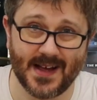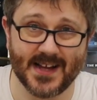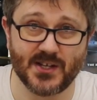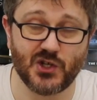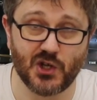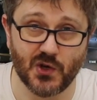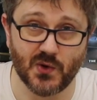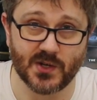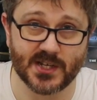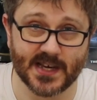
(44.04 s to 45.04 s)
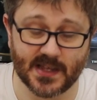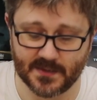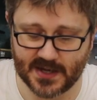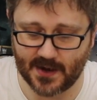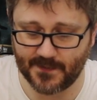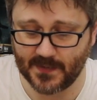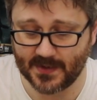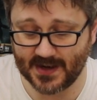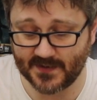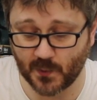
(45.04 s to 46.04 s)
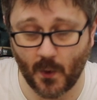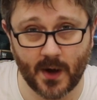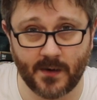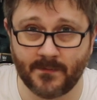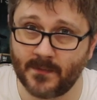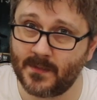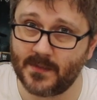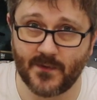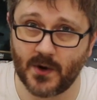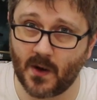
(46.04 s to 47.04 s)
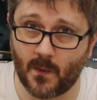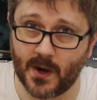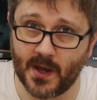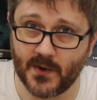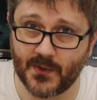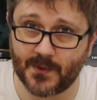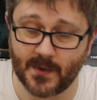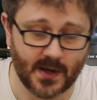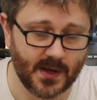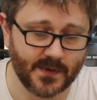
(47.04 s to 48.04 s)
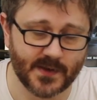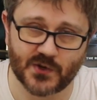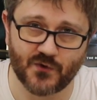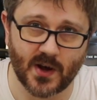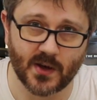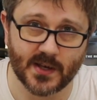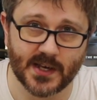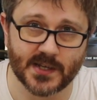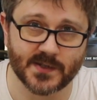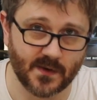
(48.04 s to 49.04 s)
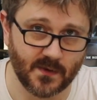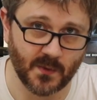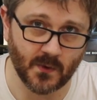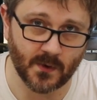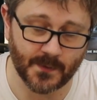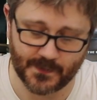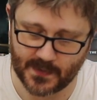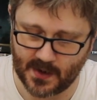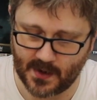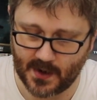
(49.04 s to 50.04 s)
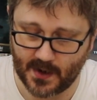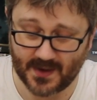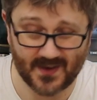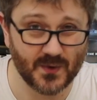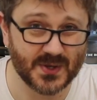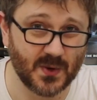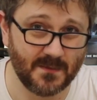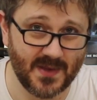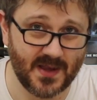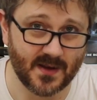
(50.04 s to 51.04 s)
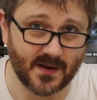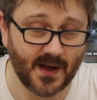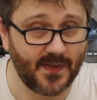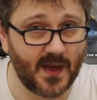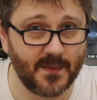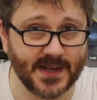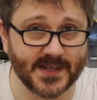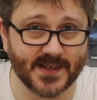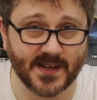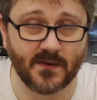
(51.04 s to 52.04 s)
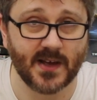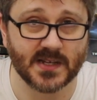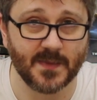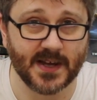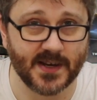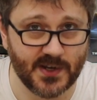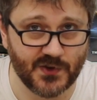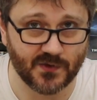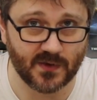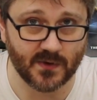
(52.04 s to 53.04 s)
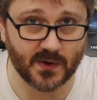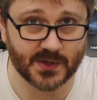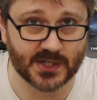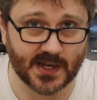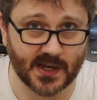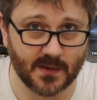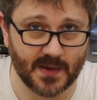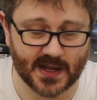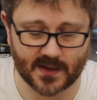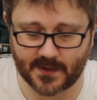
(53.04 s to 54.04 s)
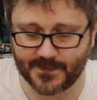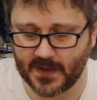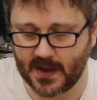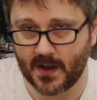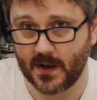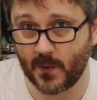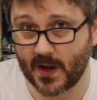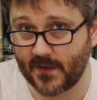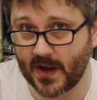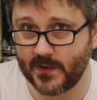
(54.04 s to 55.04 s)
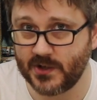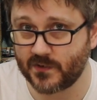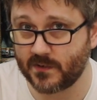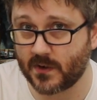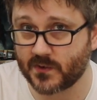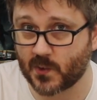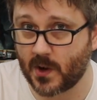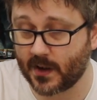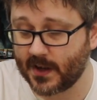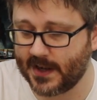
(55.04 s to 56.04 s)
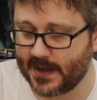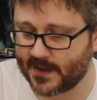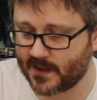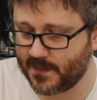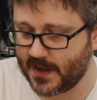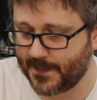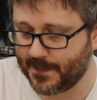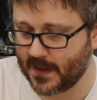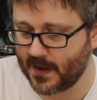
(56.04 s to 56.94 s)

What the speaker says: had 2 to take them down. That leaves 1. They've only got 1 health. This Draugr is no more. They're also a minion, and that means they don't get to make an injury roll to stay in the battle. And we'll cover how injury rolls work in a little bit.